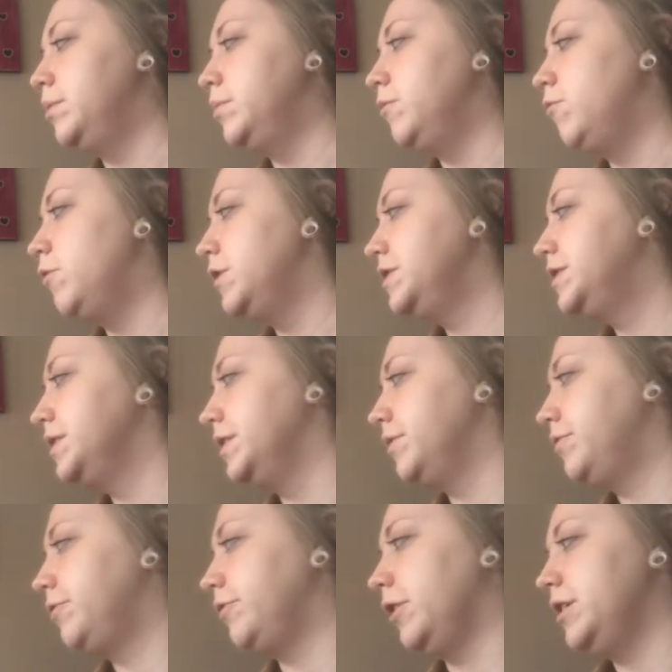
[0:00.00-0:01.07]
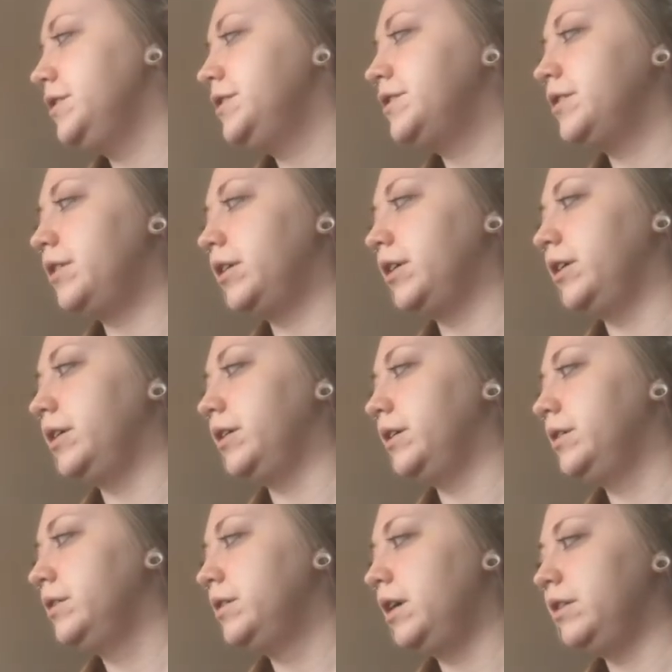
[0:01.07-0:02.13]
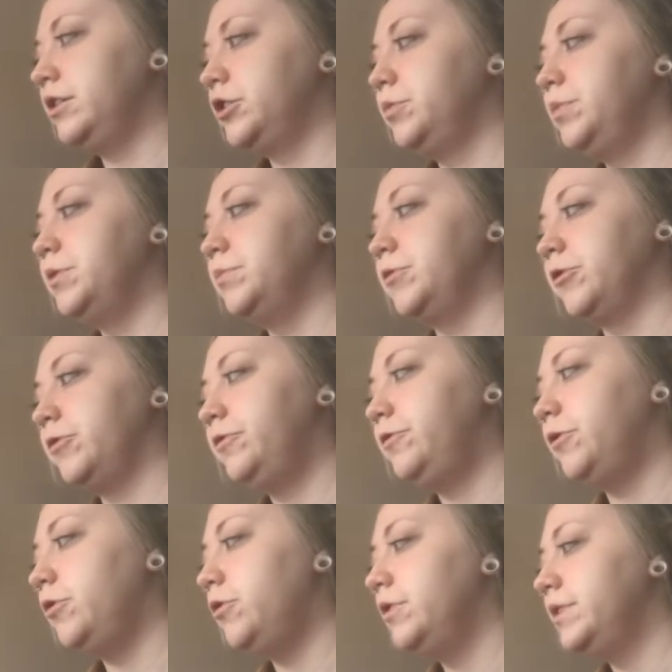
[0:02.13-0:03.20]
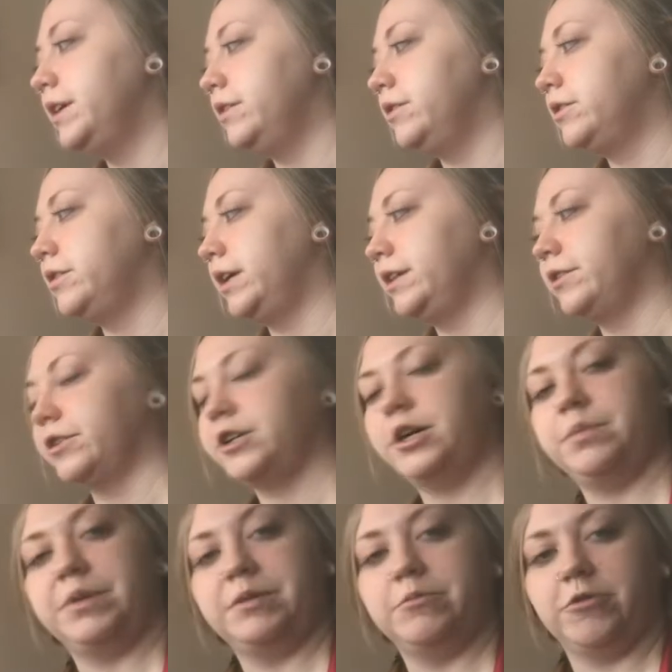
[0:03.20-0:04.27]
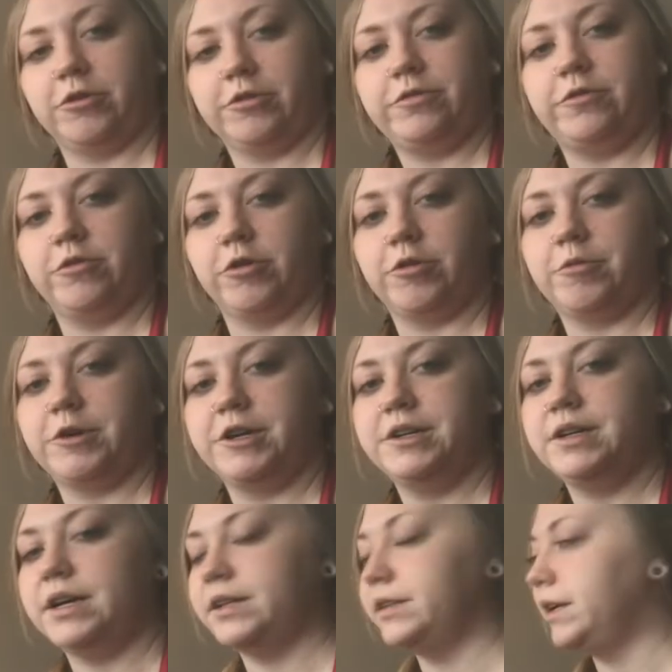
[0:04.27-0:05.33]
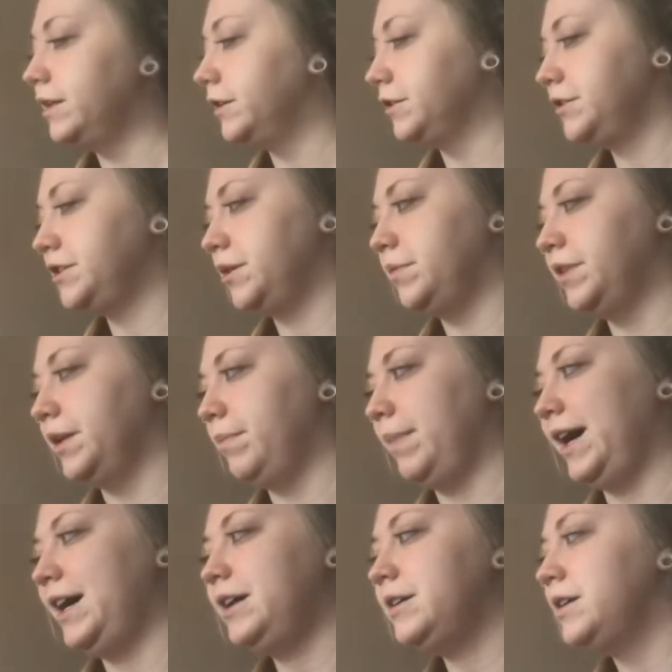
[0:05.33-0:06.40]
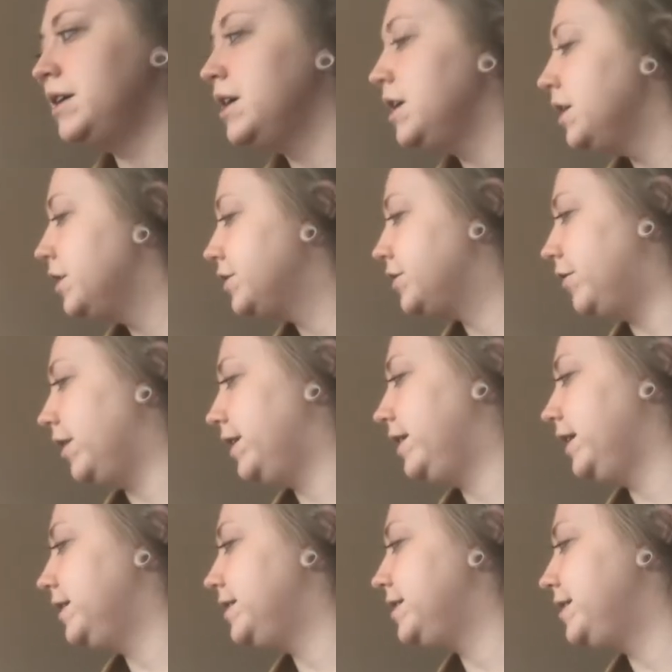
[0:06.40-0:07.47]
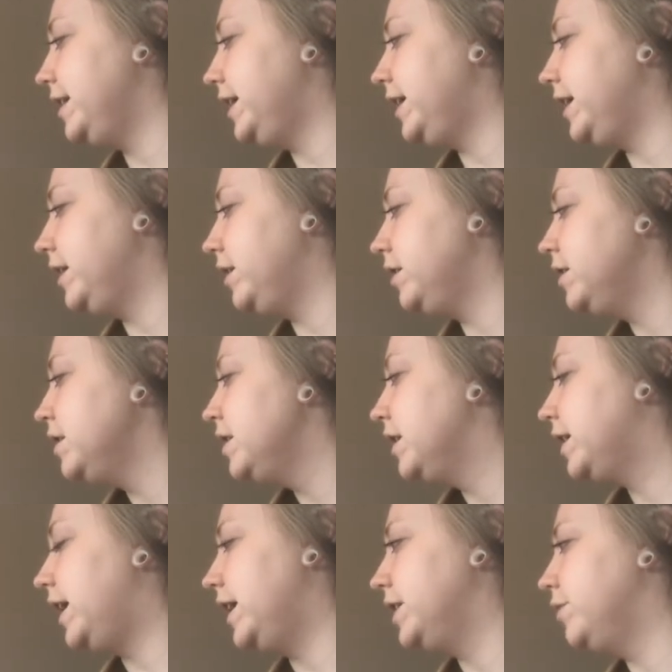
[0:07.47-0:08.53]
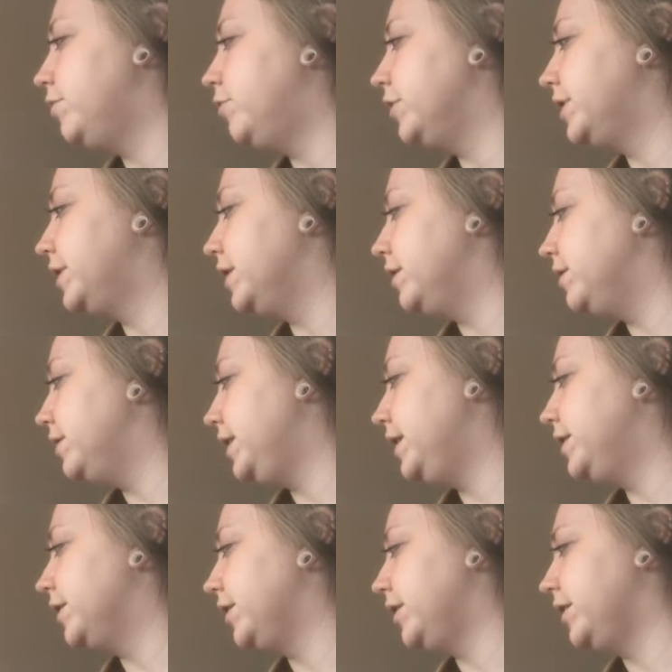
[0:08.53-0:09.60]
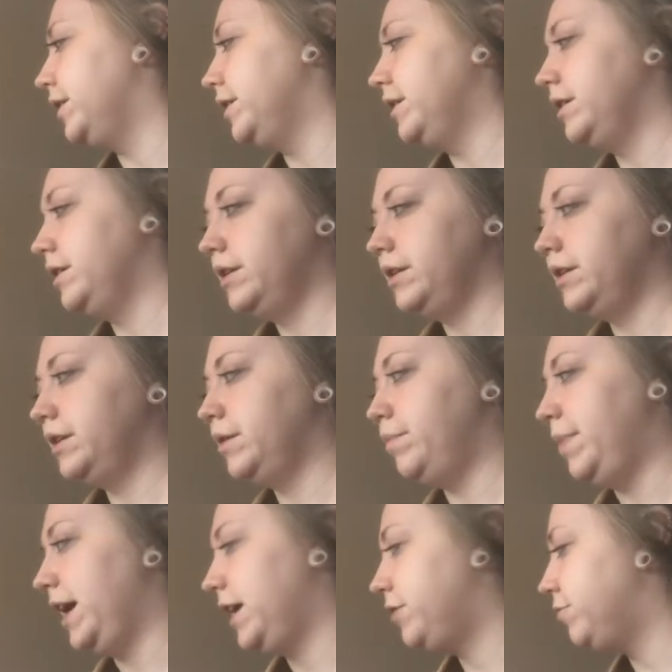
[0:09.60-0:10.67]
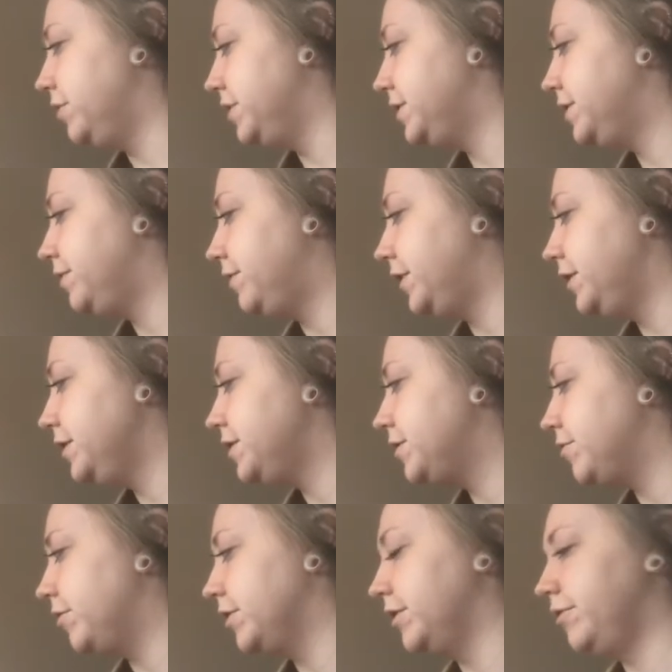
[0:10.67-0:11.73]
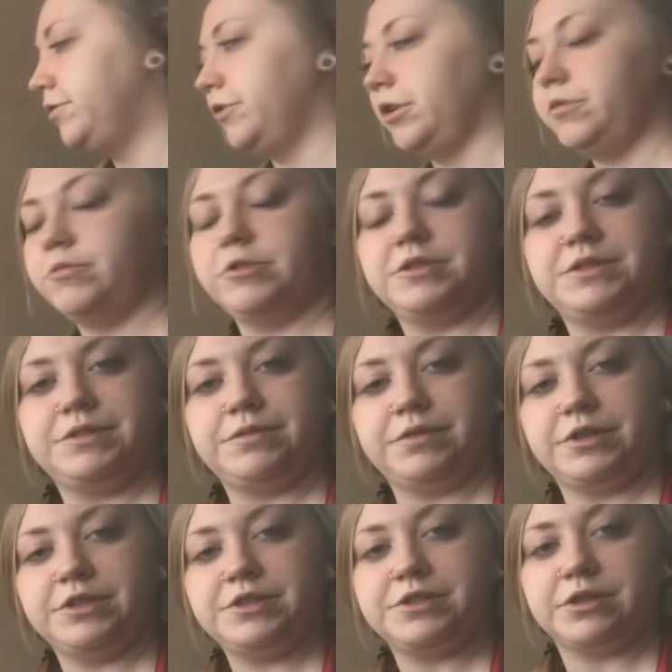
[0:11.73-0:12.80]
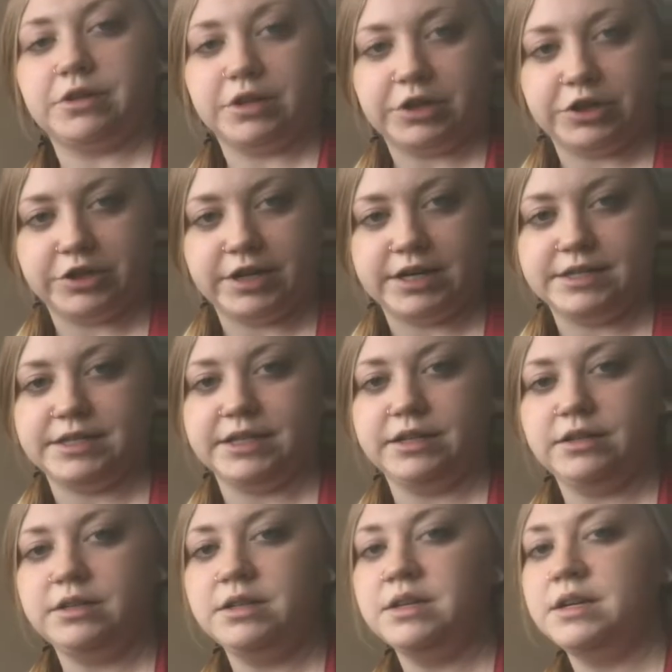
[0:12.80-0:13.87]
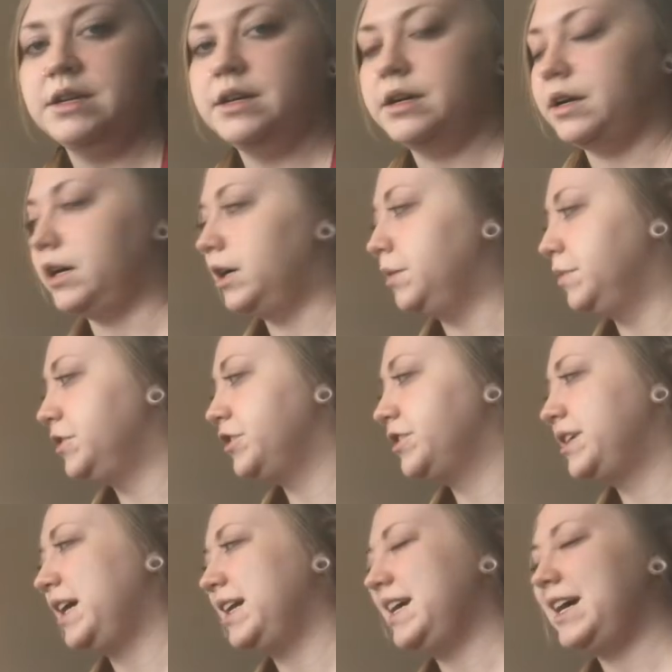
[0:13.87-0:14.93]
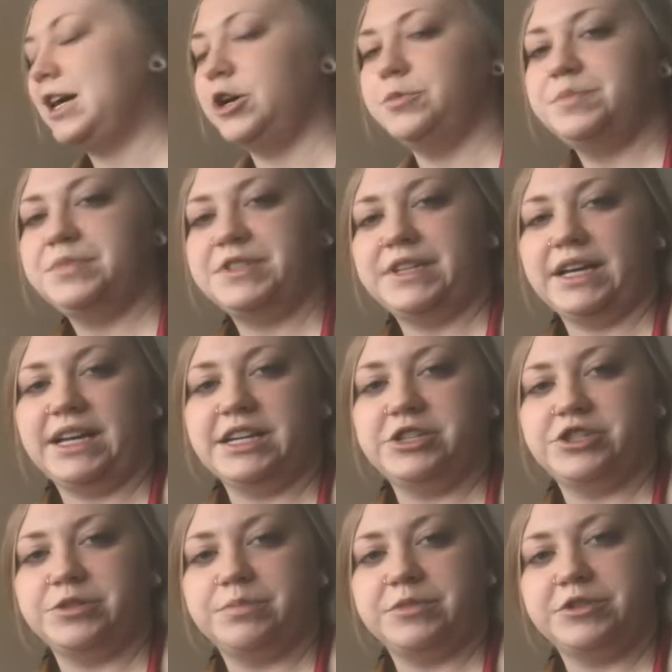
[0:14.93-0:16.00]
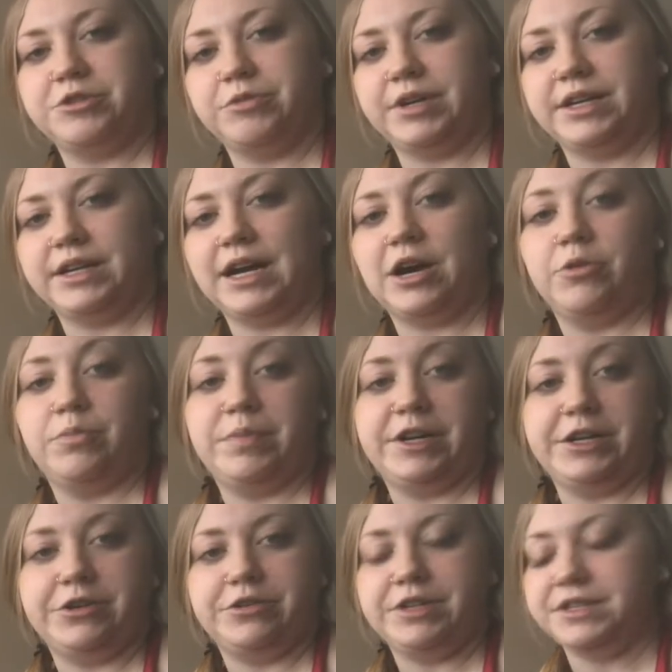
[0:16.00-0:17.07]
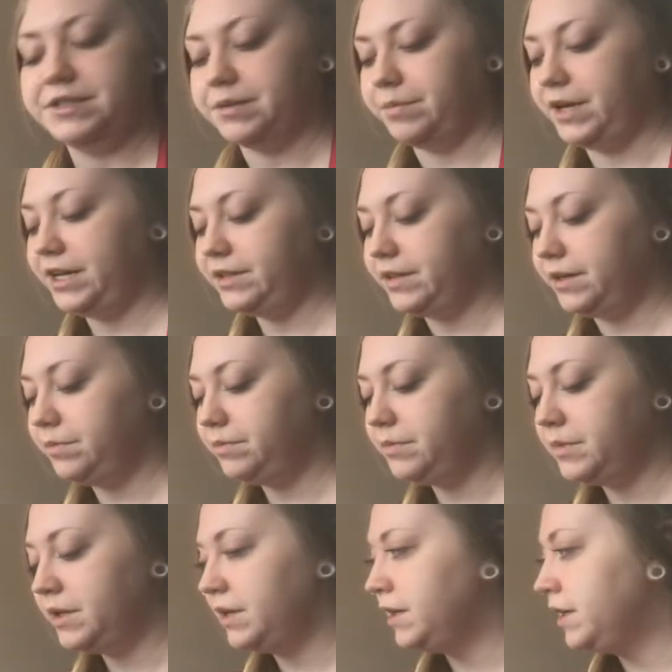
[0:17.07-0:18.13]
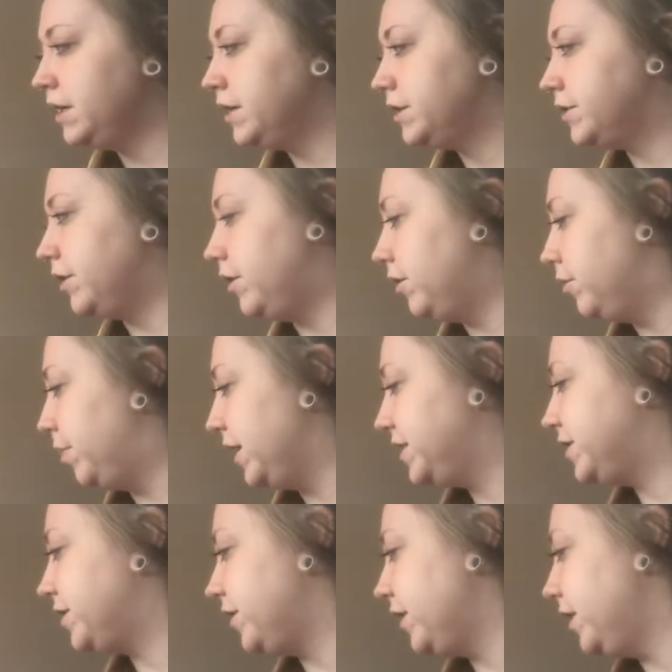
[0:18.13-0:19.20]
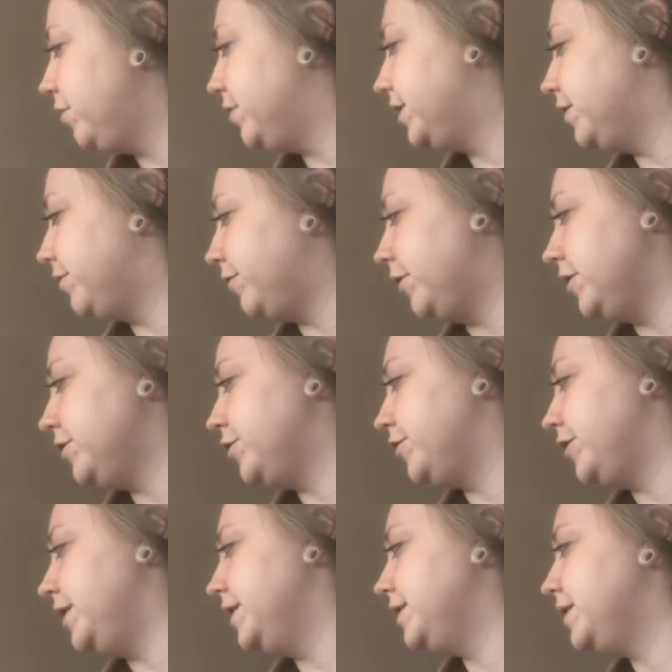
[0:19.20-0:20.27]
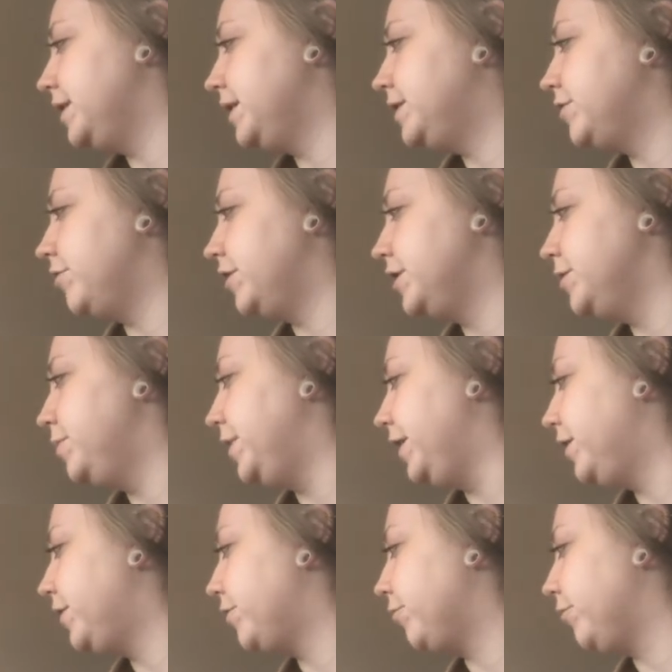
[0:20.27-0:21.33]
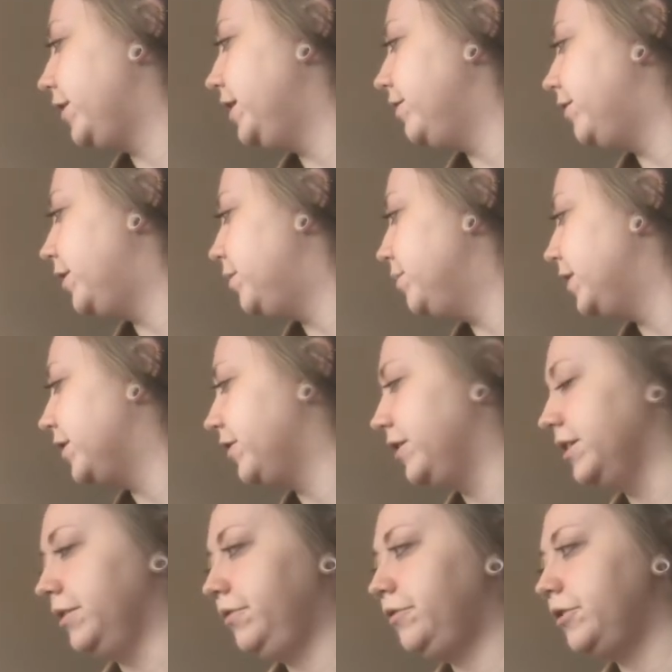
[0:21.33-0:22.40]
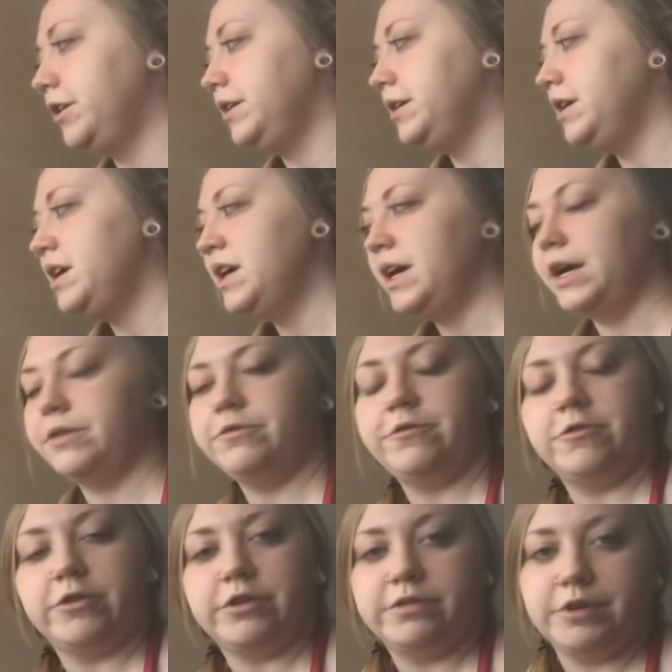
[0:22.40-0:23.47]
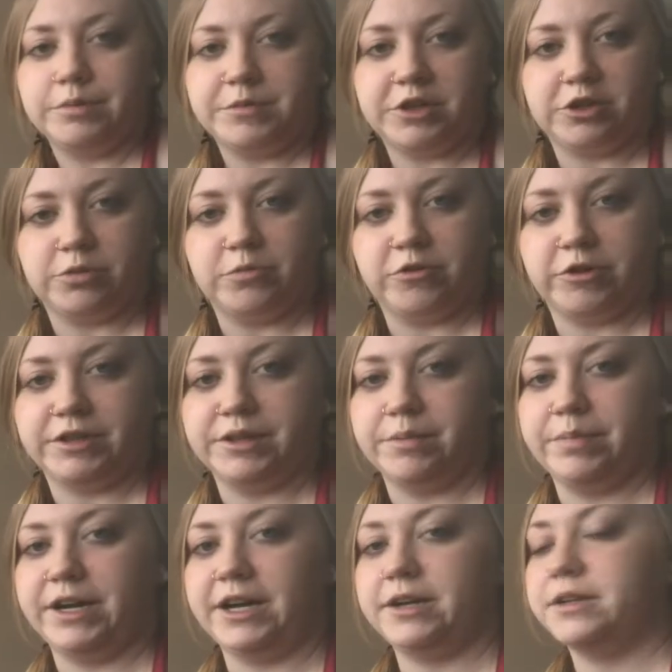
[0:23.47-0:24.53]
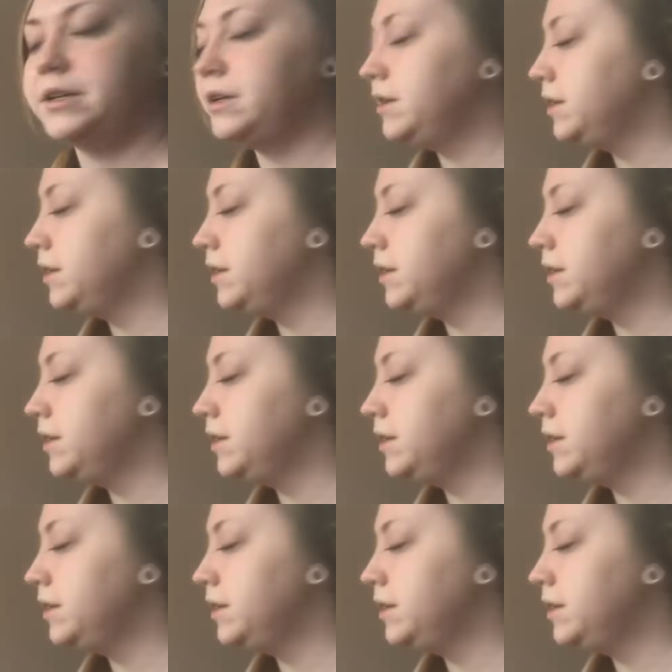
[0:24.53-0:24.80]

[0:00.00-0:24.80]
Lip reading: ones in the front are a little bit more full and they look like they're coming more forward, and then there's some in the back. So I think sticking kind of with either the back ones first or the front ones first are a good idea. It just kind of helps gauge in between how big you need to make them. So by starting with the front trees, it's going to be 3 of them that are in the front and 4 of them that are more in the back.